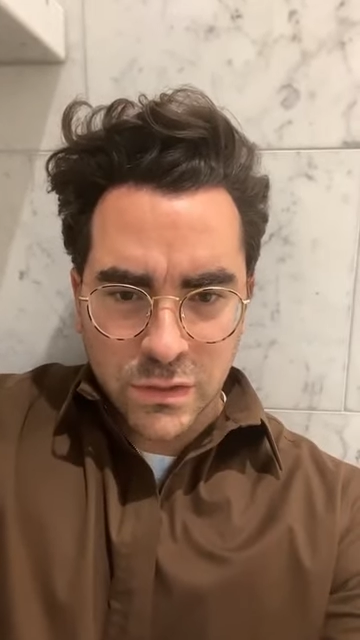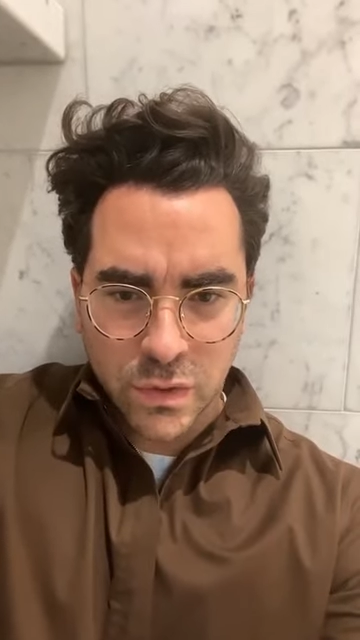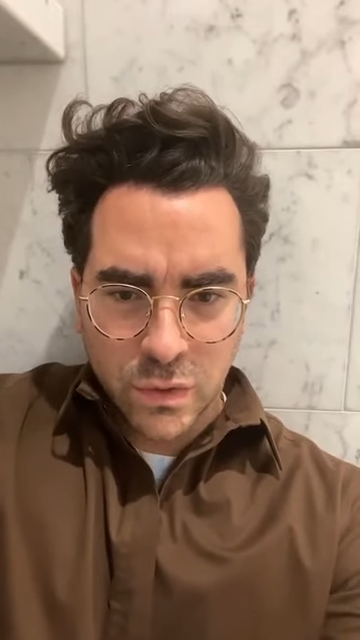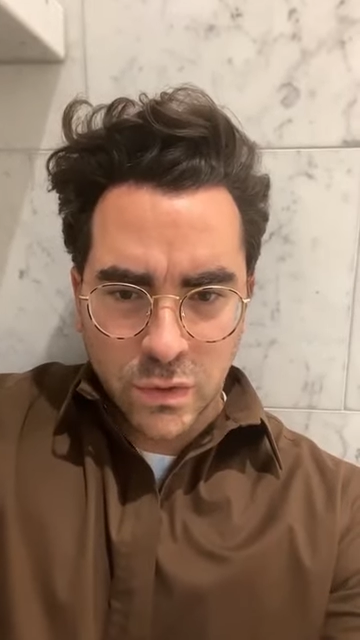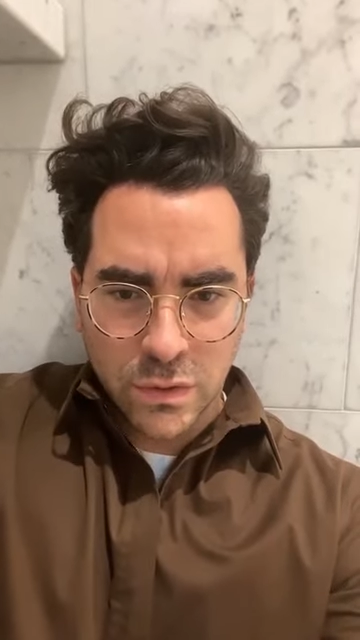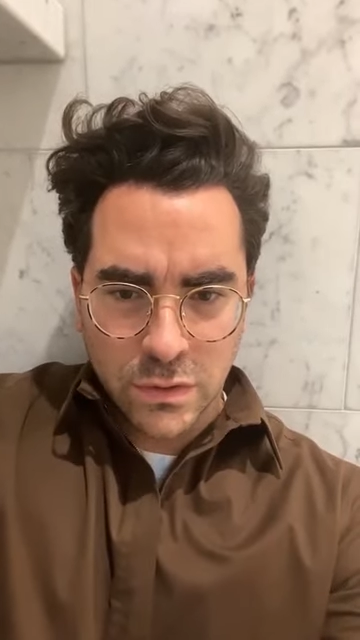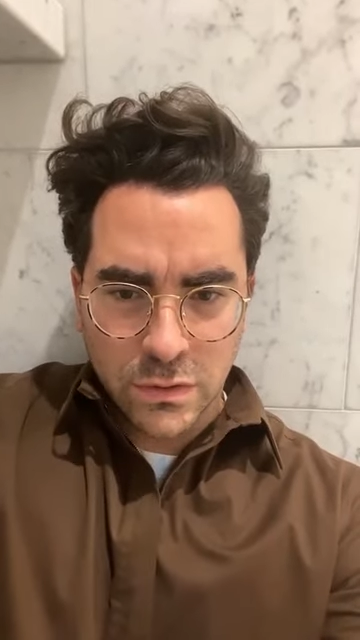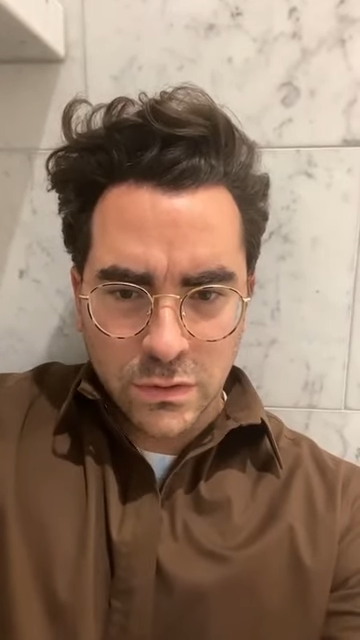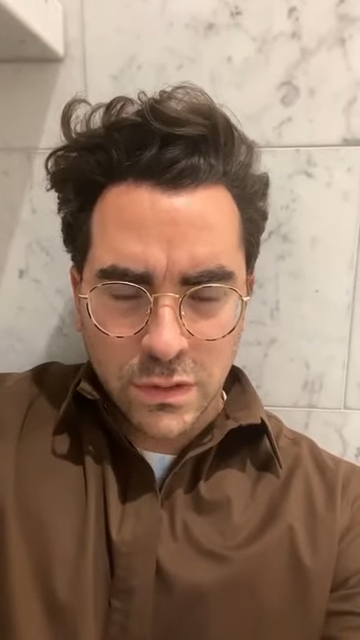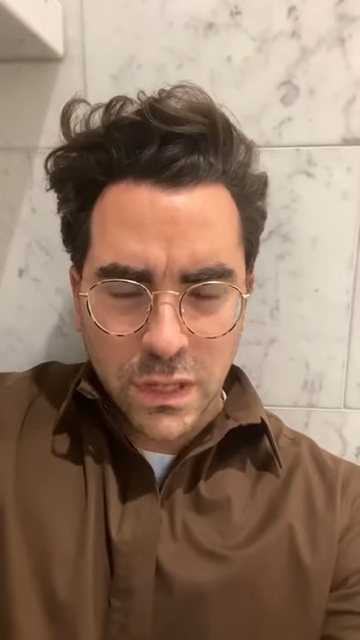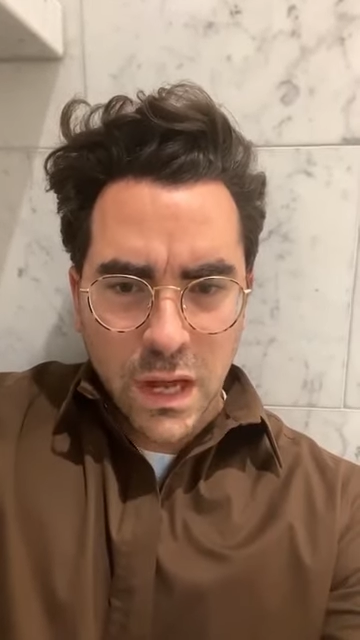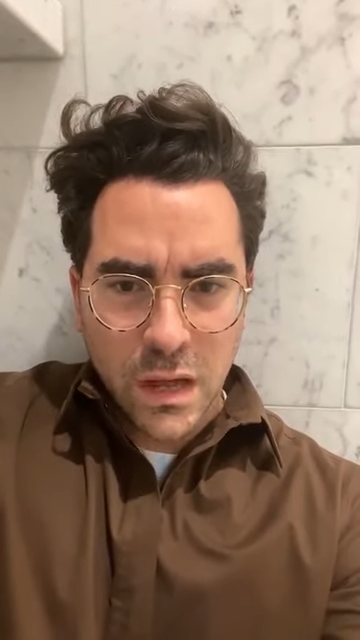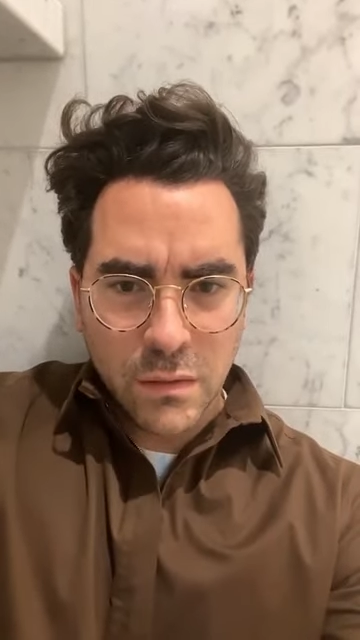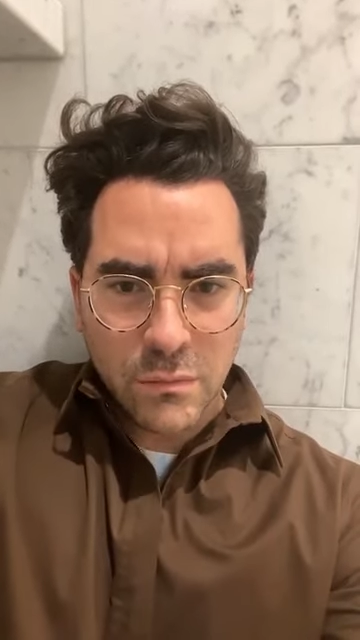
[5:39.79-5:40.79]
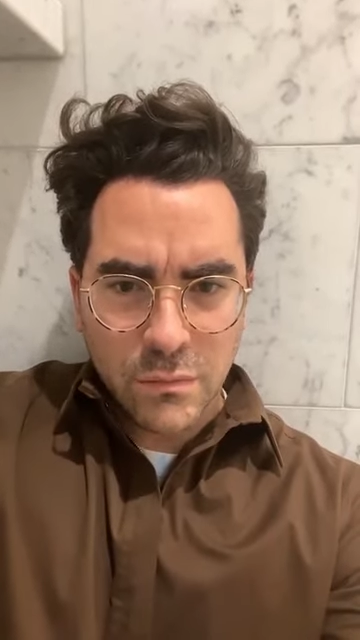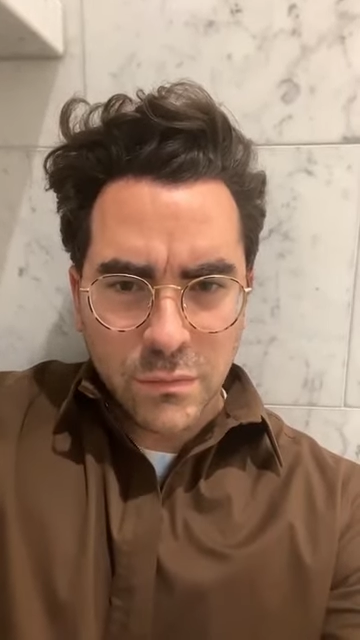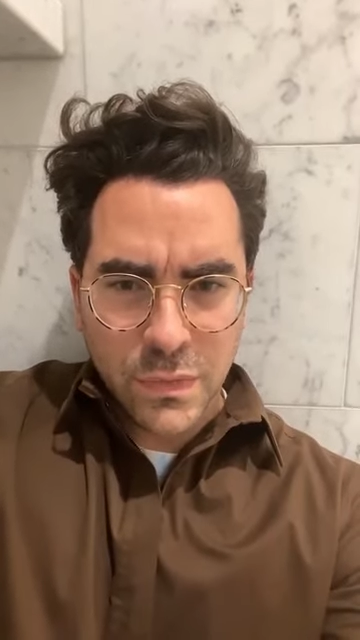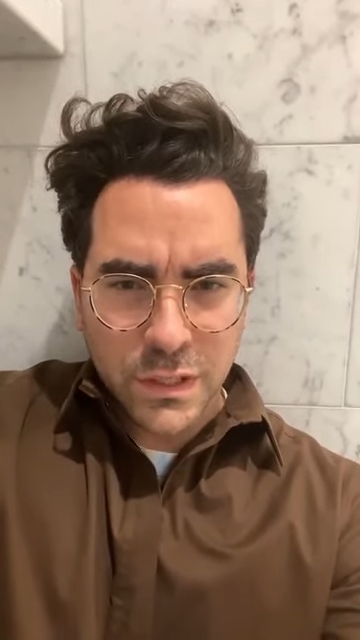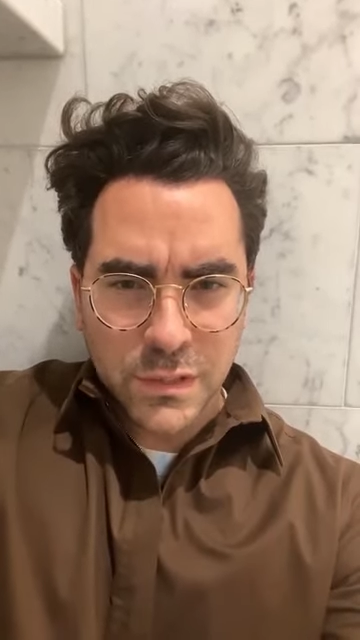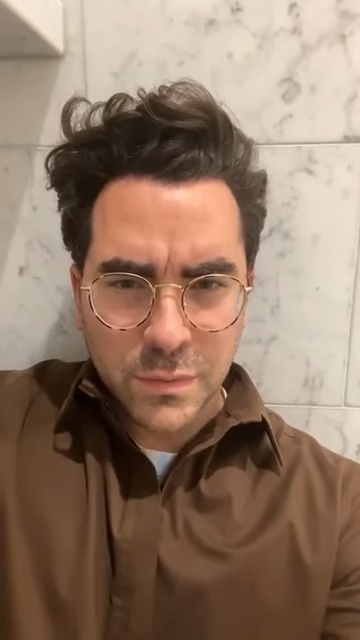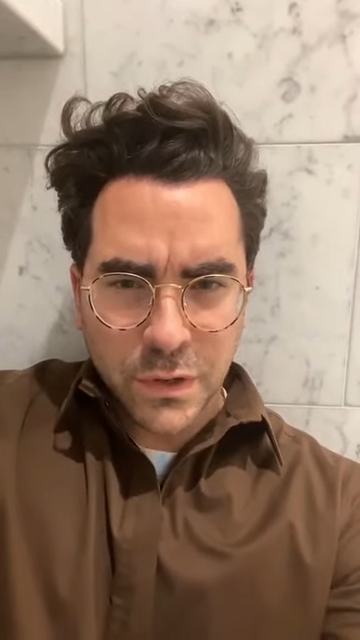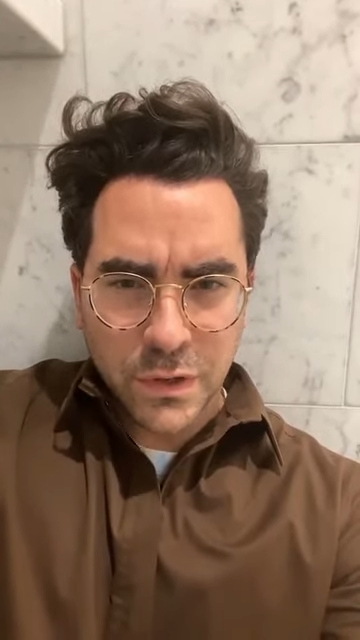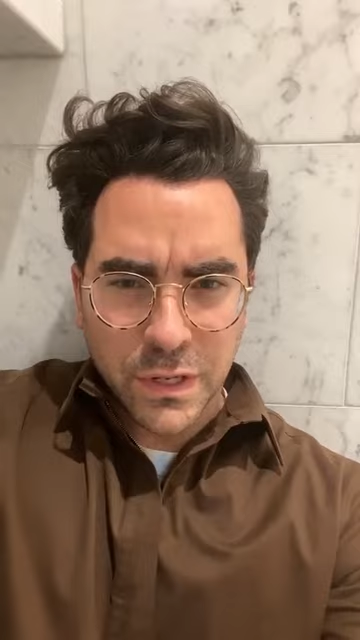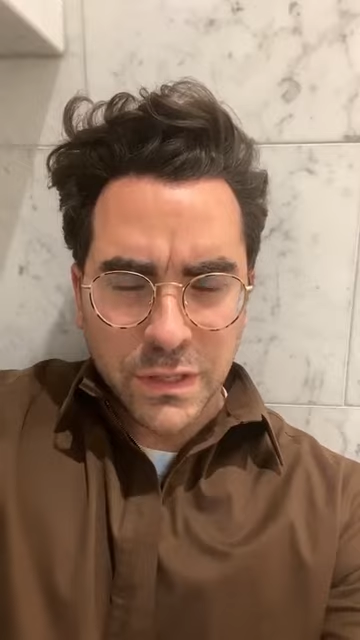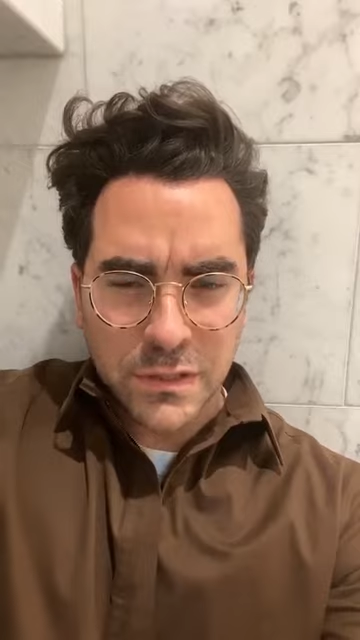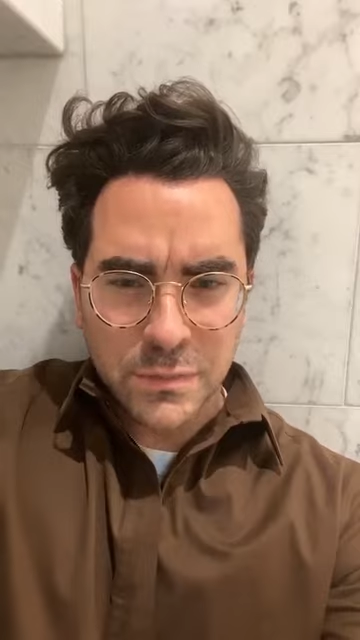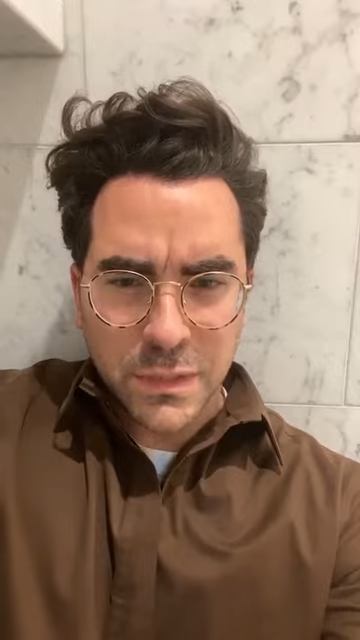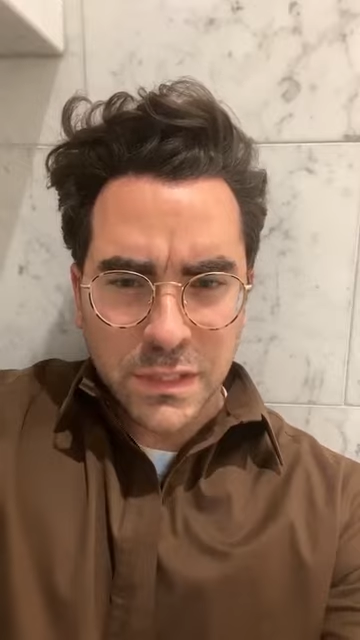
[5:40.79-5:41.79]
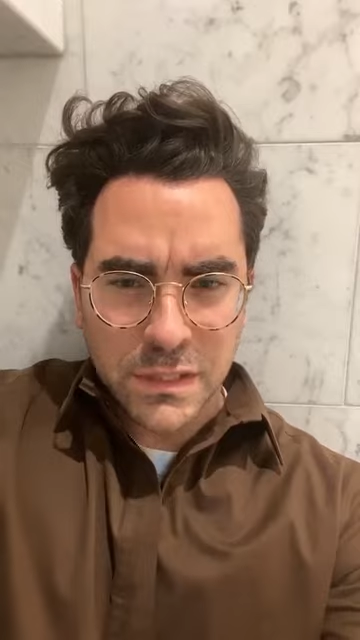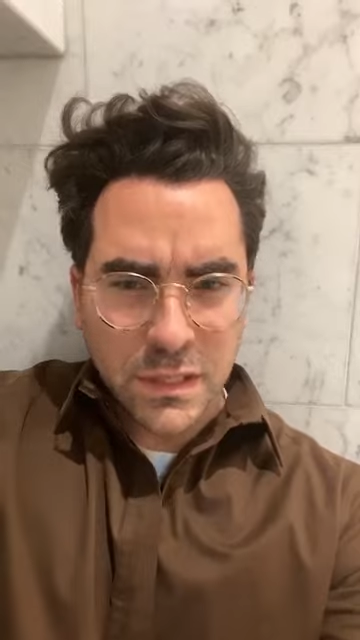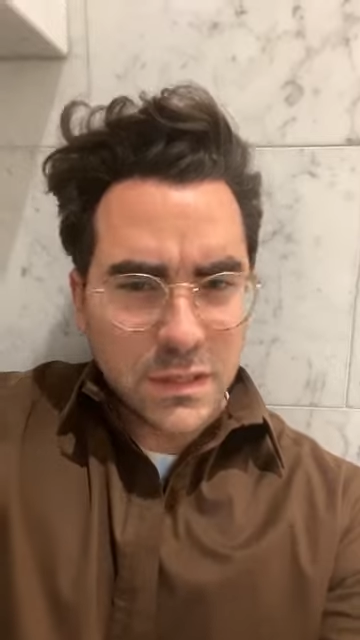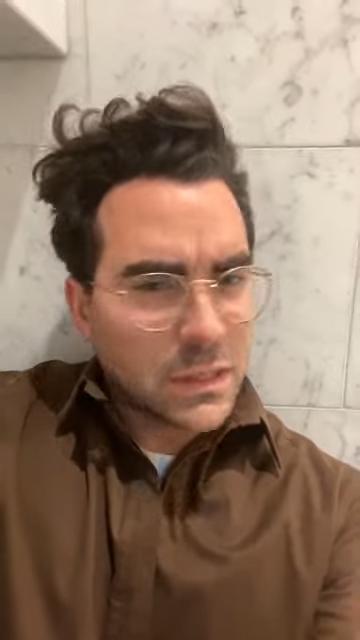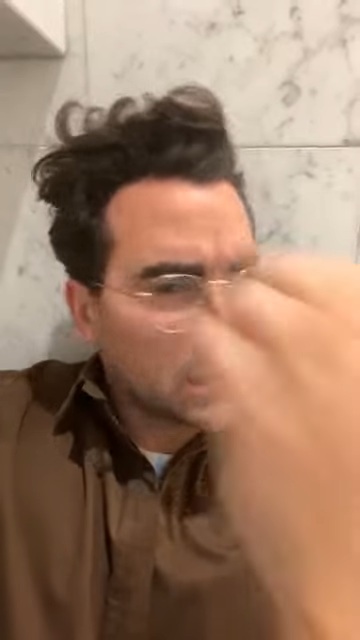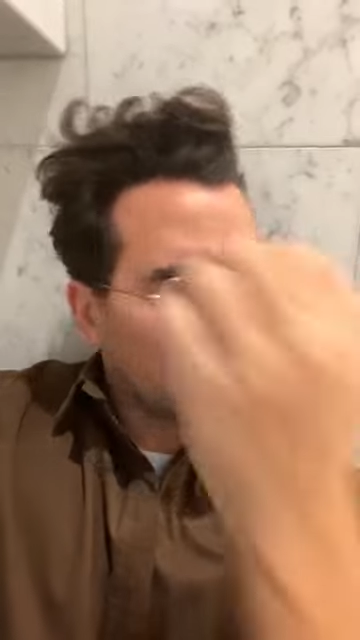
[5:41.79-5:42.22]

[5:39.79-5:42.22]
whole experience because I think,